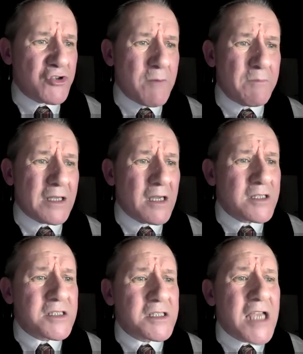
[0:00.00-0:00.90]
trembling.
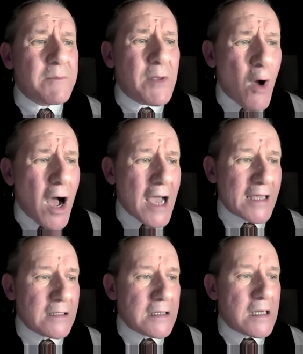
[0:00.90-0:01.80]
Tell me
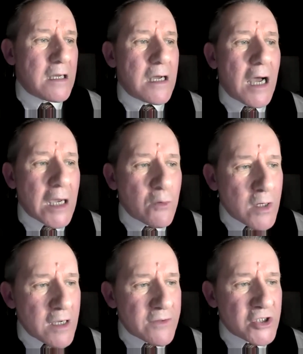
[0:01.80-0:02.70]
why. I
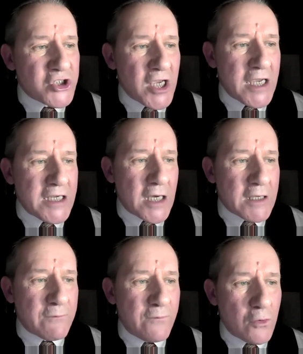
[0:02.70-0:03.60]
wear the chain
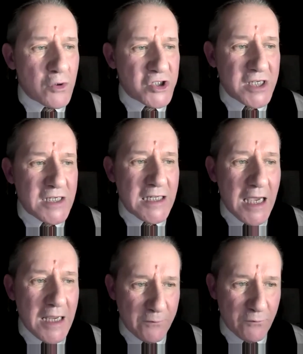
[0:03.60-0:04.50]
I forged in
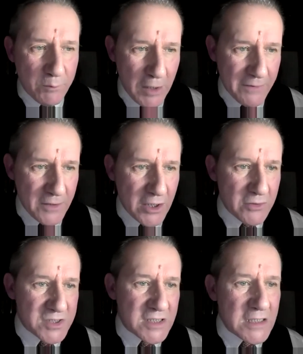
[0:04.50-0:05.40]
life, replied the
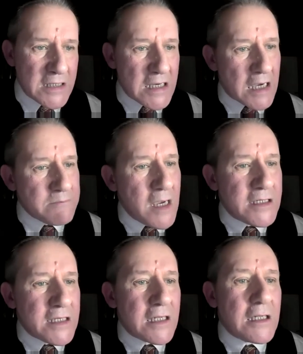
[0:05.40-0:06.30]
ghost. I
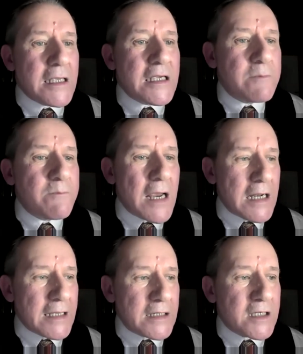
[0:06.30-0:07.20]
made it link by
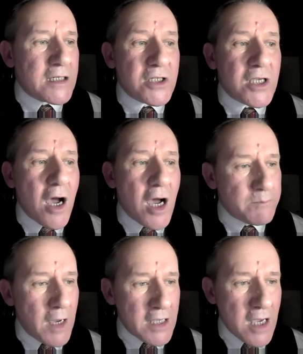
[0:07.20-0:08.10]
link and yard
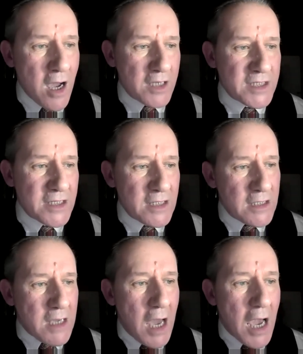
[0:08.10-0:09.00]
by yard.
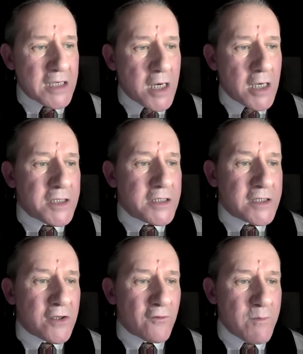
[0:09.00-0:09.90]
I girded
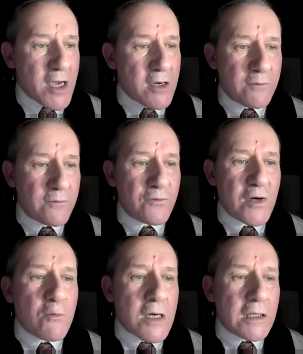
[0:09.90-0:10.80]
it of my own
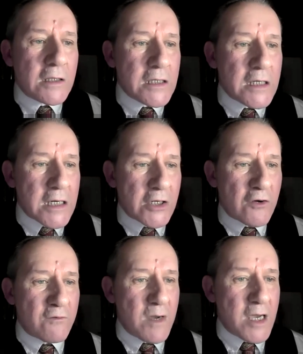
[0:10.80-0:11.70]
free will, and
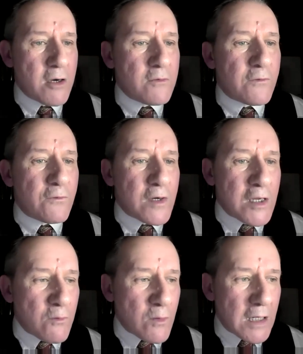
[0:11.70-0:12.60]
of my own free
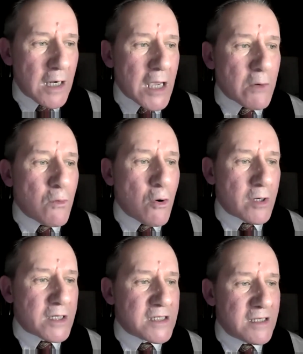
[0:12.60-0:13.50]
will I
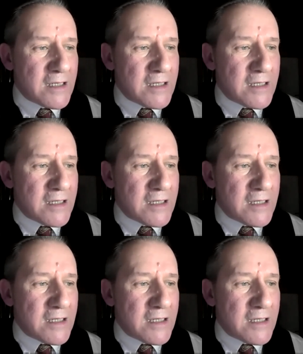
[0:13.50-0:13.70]
wore it.